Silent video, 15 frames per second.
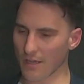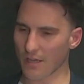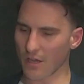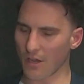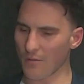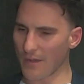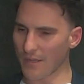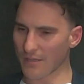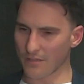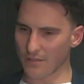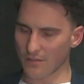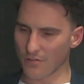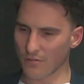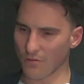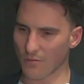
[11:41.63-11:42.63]
going back to
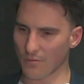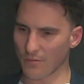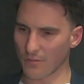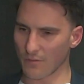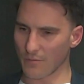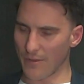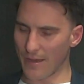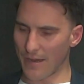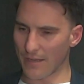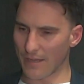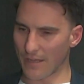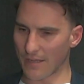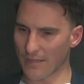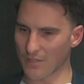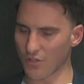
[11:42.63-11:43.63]
you talked a little bit about,
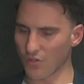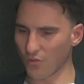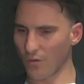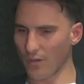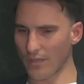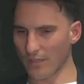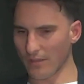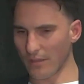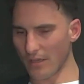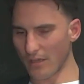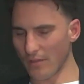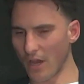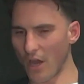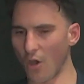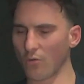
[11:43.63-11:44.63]
I guess, joining
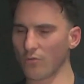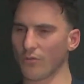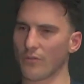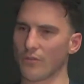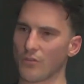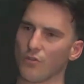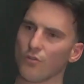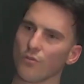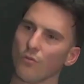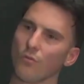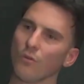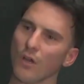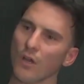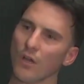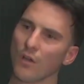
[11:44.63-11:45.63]
the old and the
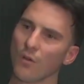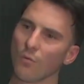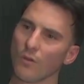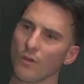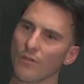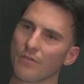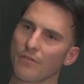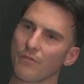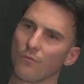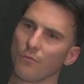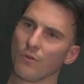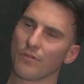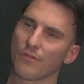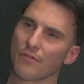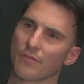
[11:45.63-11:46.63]
new with
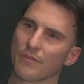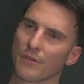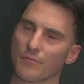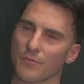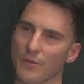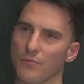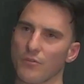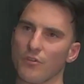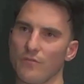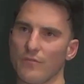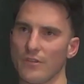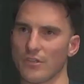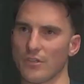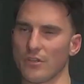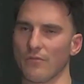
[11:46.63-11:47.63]
computer
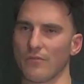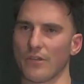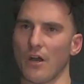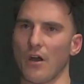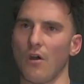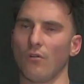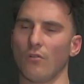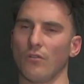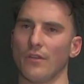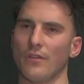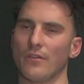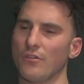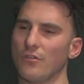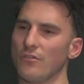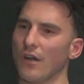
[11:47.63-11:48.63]
vision of the old and
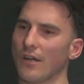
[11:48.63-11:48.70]
the new.